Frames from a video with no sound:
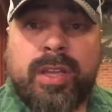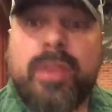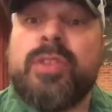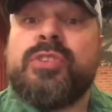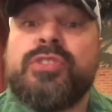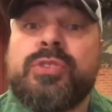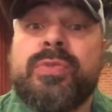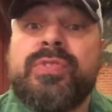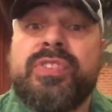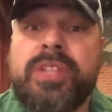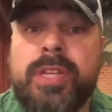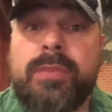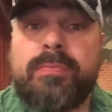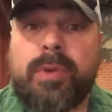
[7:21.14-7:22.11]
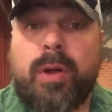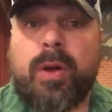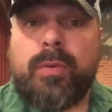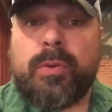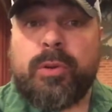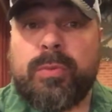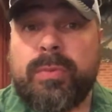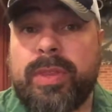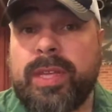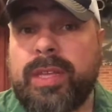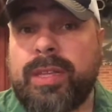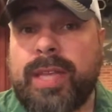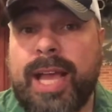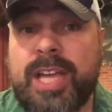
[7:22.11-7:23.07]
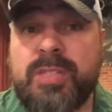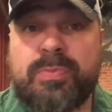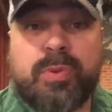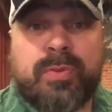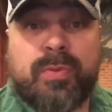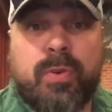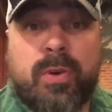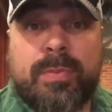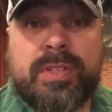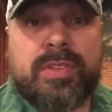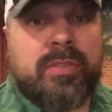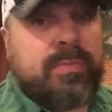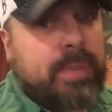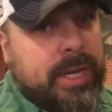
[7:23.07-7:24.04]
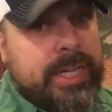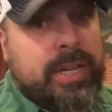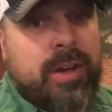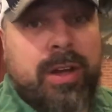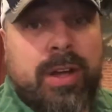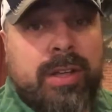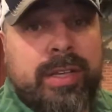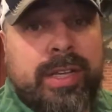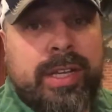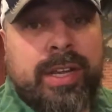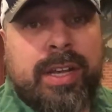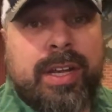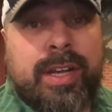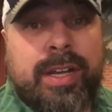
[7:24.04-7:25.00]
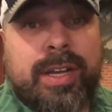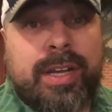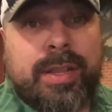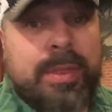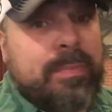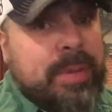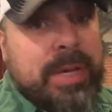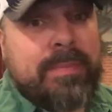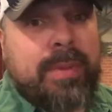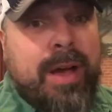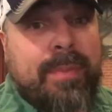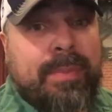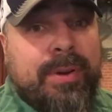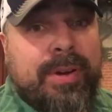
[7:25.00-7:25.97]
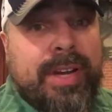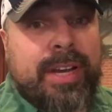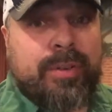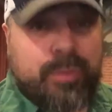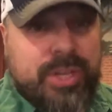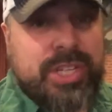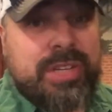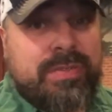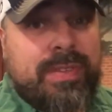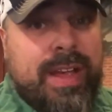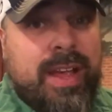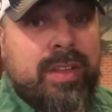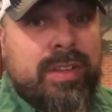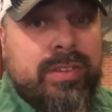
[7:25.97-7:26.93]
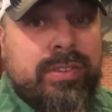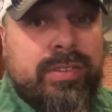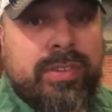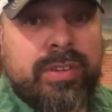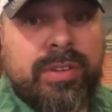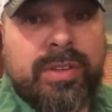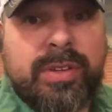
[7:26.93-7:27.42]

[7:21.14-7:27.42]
The Surf City Ballroom, the last performance of Buddy Holly, the Big Bopper, and Richie Valens.